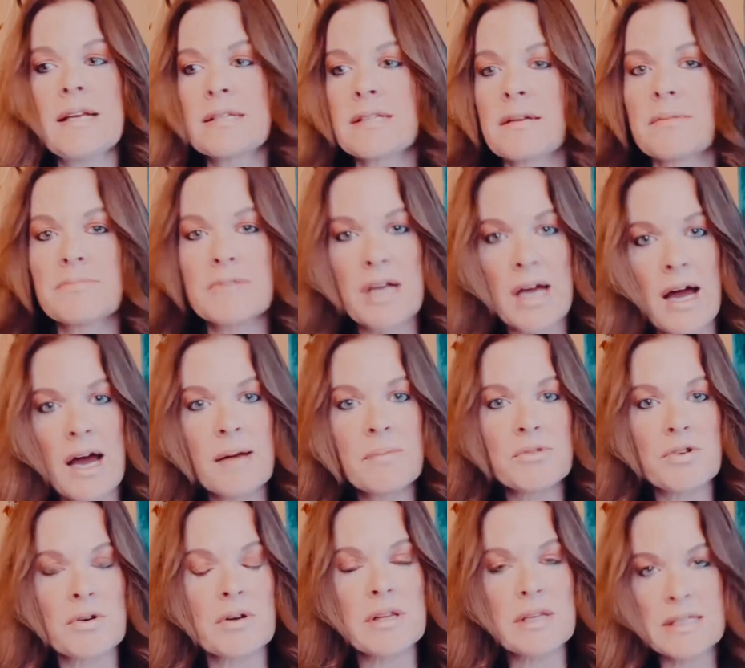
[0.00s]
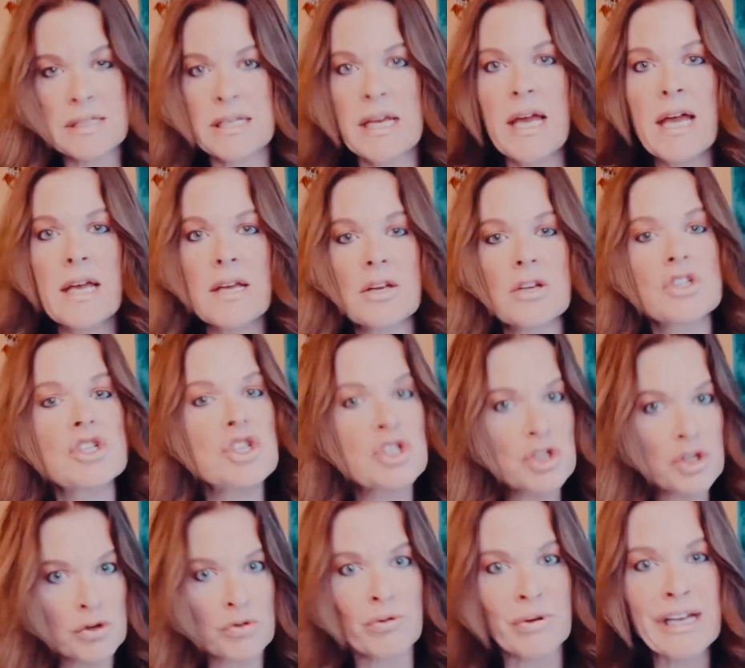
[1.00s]
some time during the day to
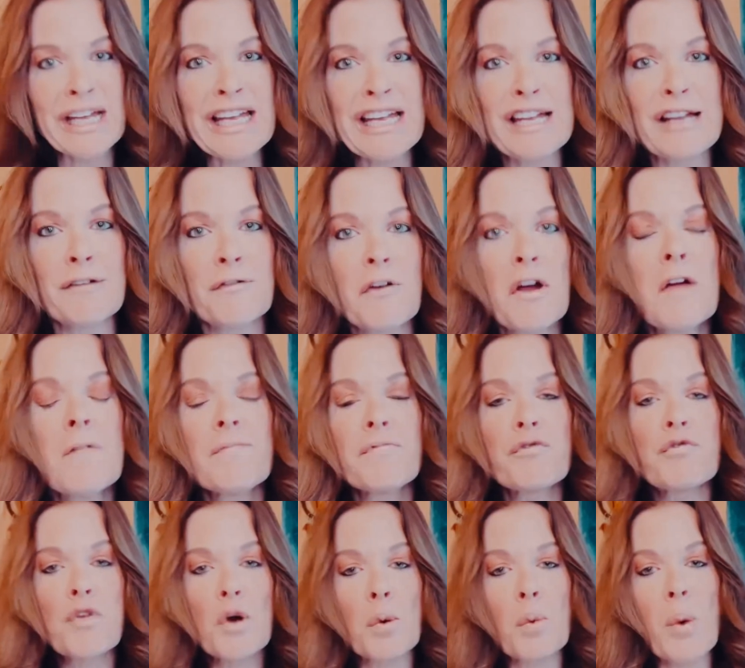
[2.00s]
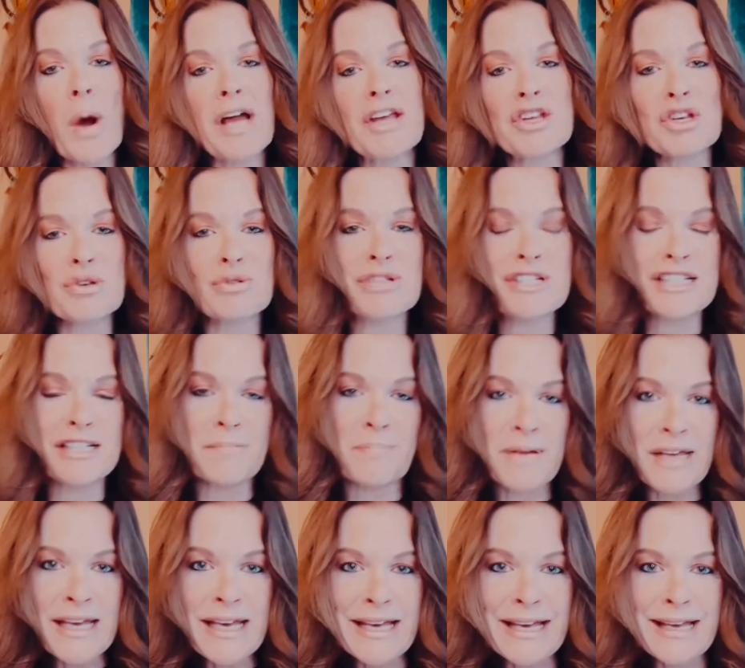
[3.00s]
just grieve for what used to
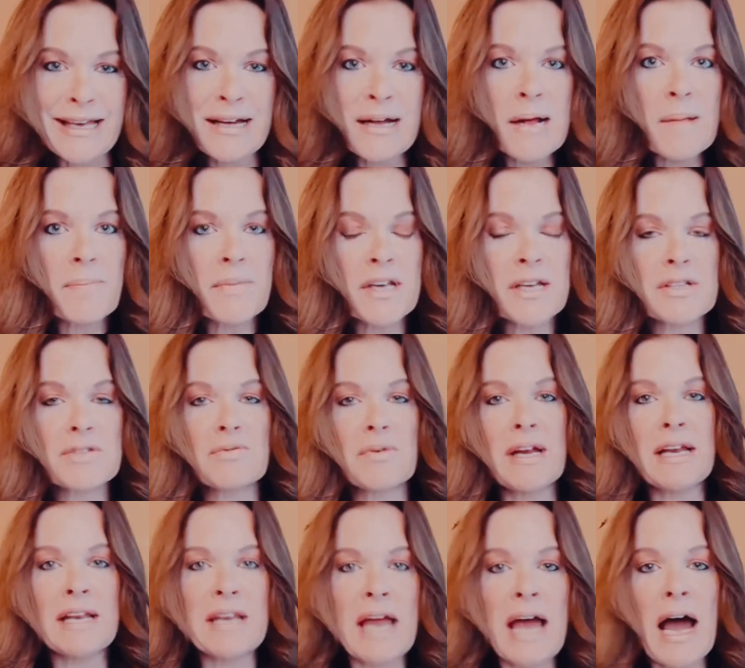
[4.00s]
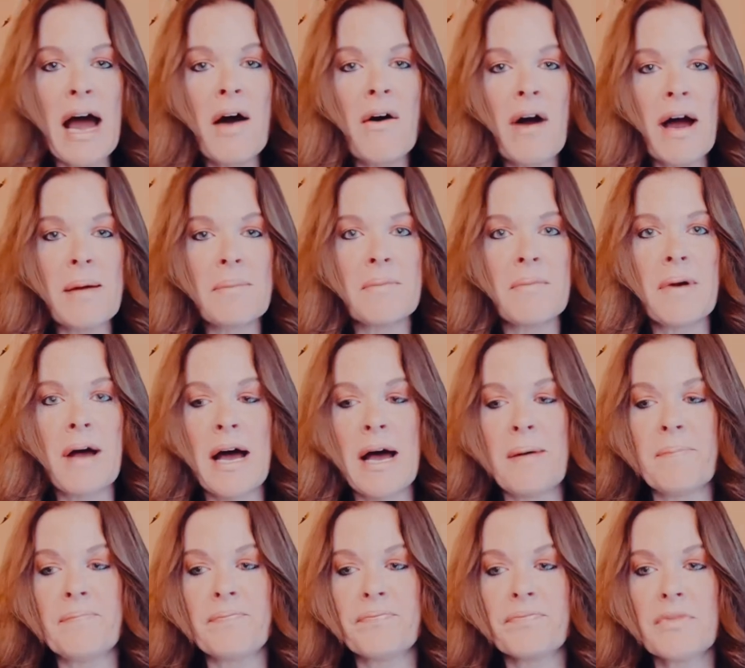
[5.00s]
be. Because right now I'm
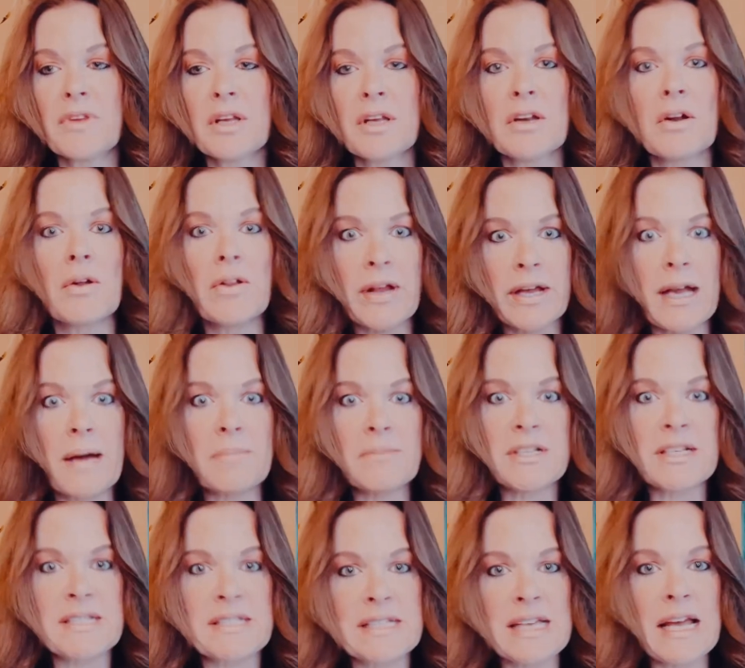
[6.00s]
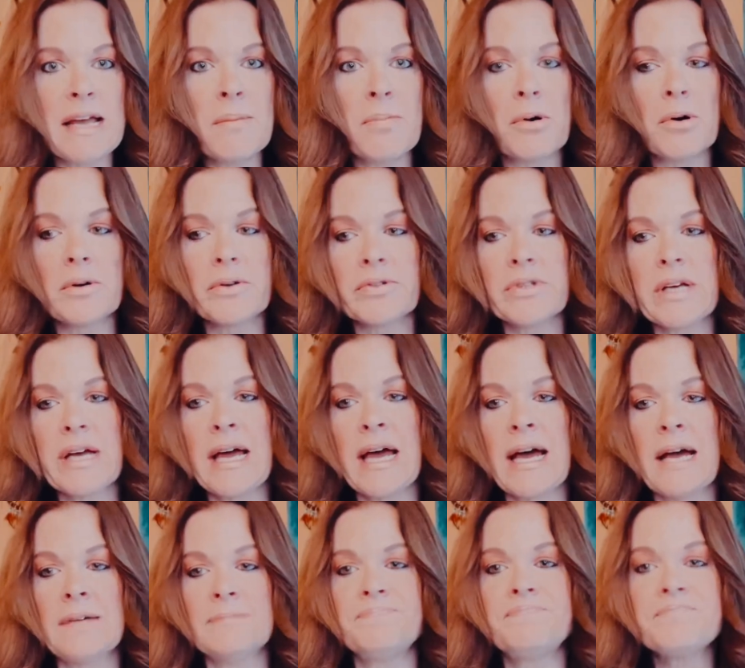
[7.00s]
disabled,
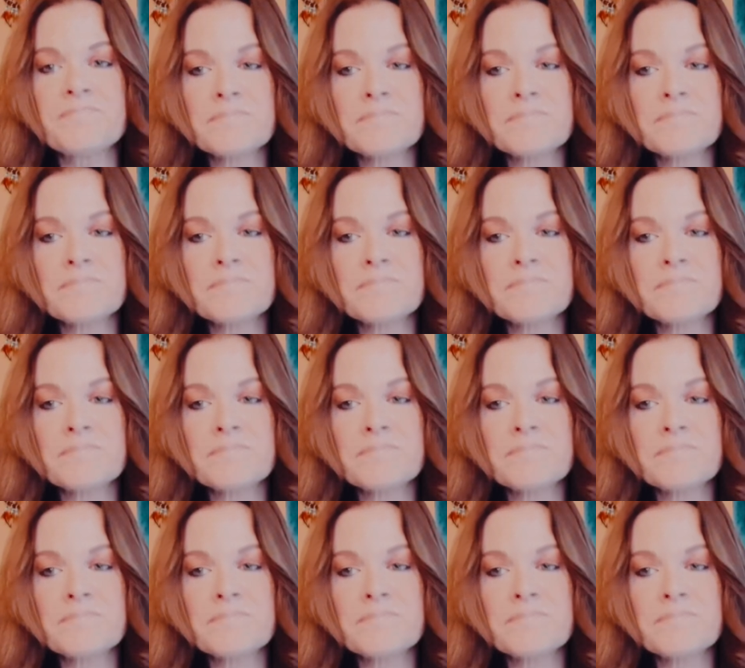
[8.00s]
and